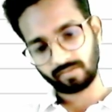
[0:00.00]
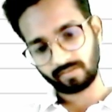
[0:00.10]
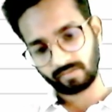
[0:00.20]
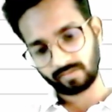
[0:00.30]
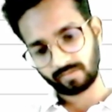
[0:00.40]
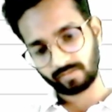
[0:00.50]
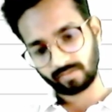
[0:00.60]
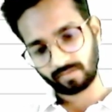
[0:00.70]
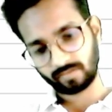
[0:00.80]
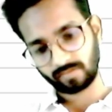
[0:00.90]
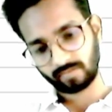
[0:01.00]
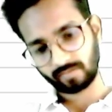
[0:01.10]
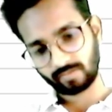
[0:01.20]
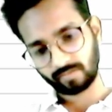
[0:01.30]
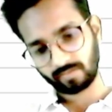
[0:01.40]

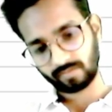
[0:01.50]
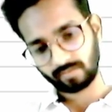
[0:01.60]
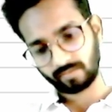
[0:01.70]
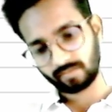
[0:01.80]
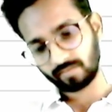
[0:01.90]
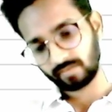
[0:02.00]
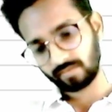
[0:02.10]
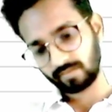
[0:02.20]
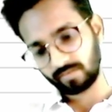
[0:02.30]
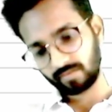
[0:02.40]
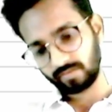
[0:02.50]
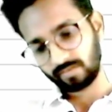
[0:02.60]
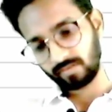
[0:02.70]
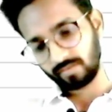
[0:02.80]
(no one is talking)